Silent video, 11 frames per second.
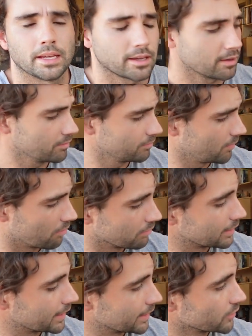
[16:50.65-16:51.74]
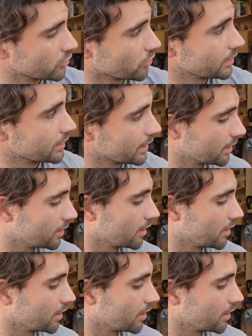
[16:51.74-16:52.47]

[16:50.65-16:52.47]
I really enjoyed it,